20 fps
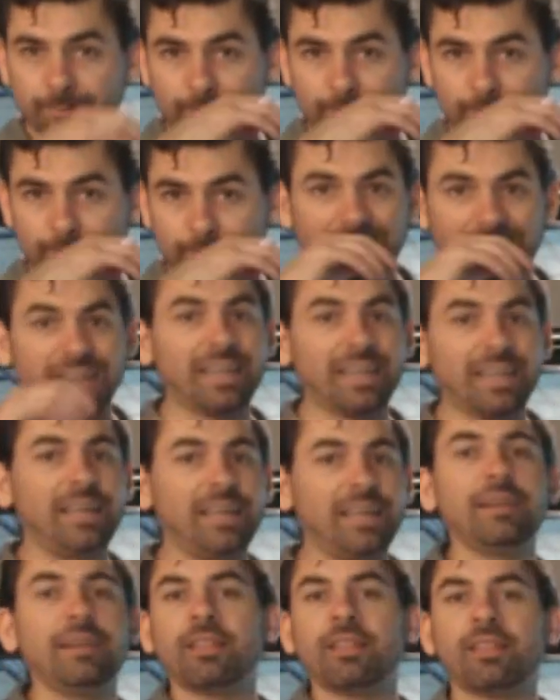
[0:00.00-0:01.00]
than
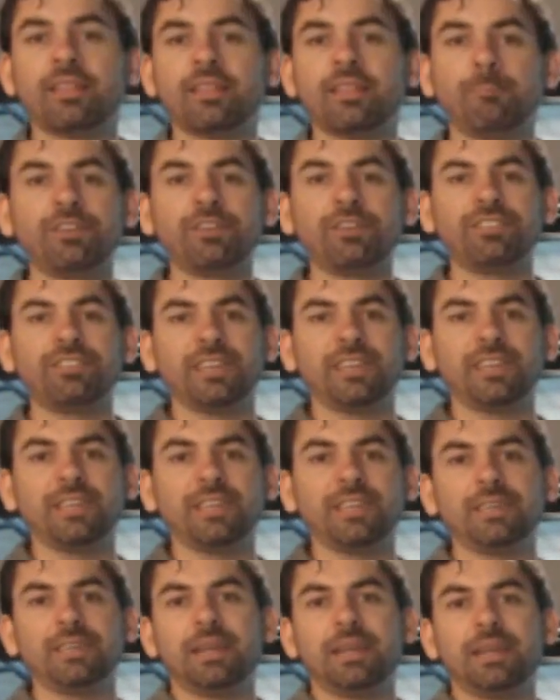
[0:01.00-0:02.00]
the person
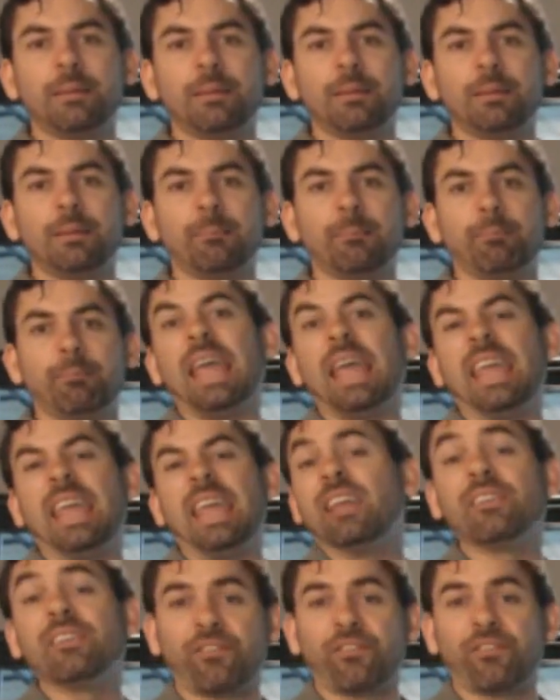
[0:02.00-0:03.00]
in
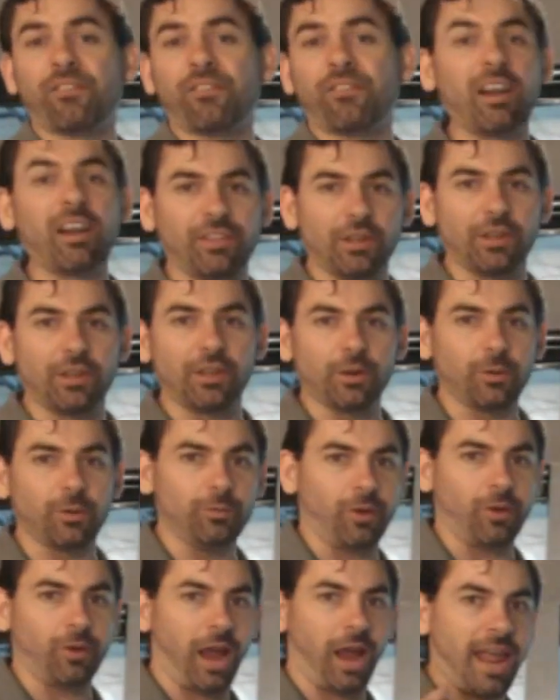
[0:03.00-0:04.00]
front of you, right?
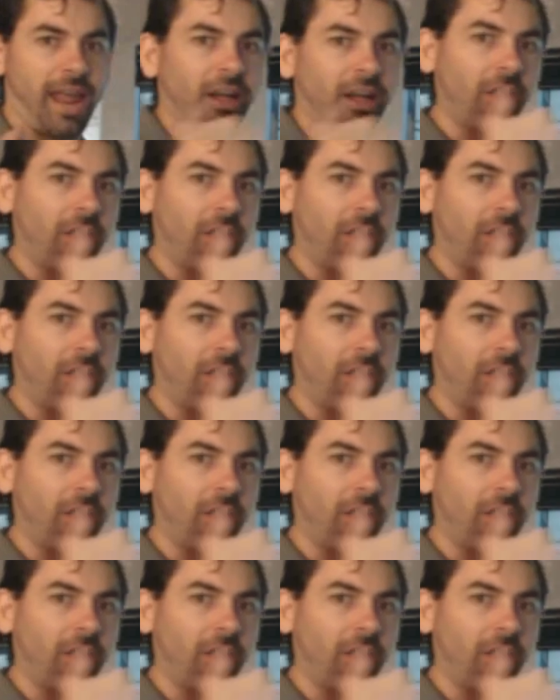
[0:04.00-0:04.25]
And all of a